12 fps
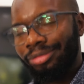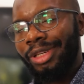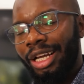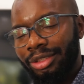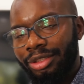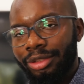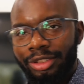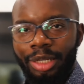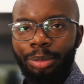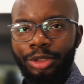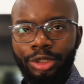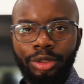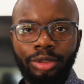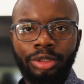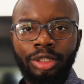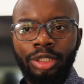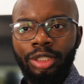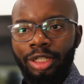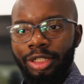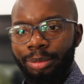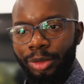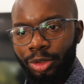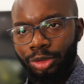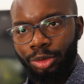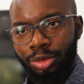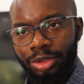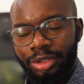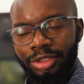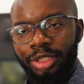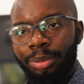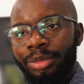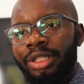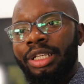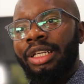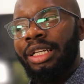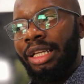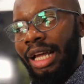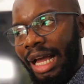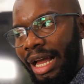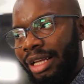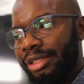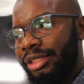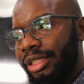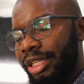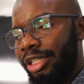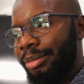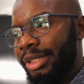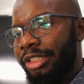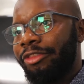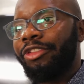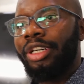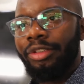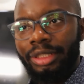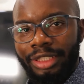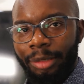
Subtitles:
has a temperature control system, has infrared